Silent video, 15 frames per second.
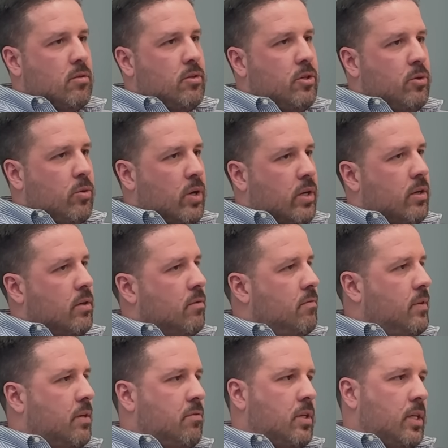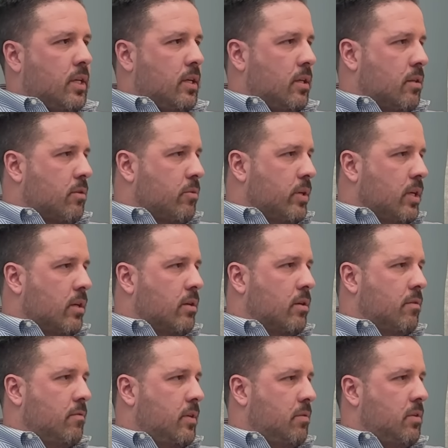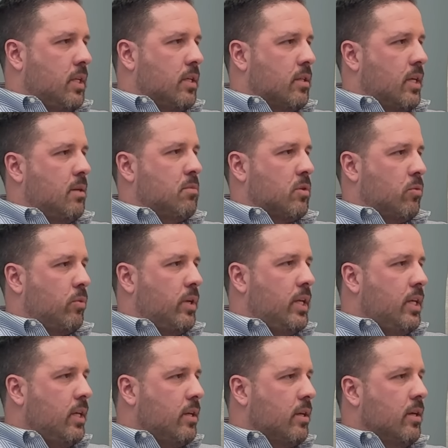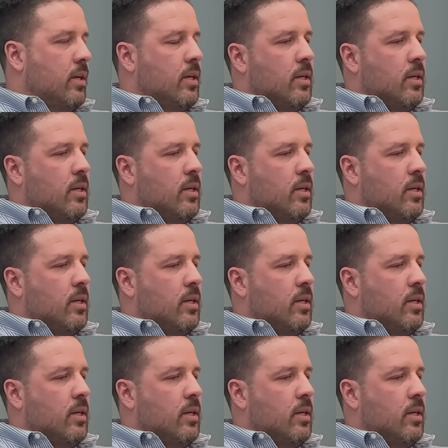250, 350 claims a week,